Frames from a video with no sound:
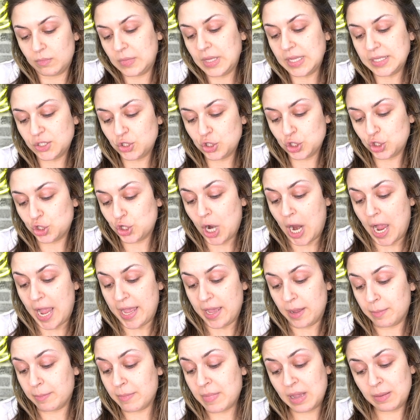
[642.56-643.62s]
Let's just try
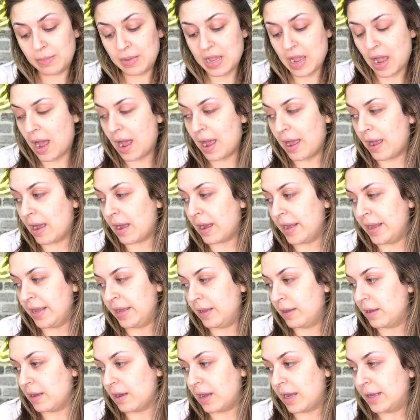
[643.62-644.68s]
it. Maybe I,
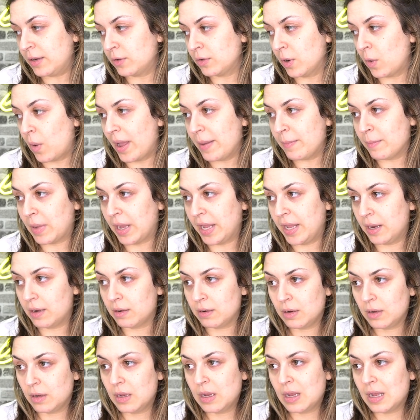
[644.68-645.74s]
I, I, don't know, I might,
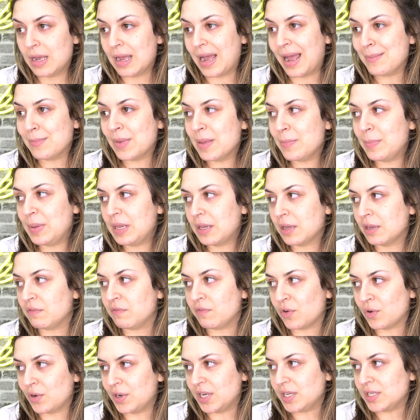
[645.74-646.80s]
I might be
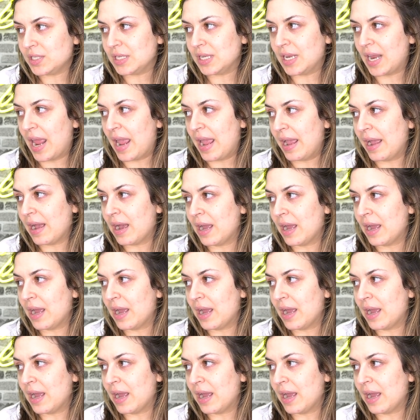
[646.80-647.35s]
converted today.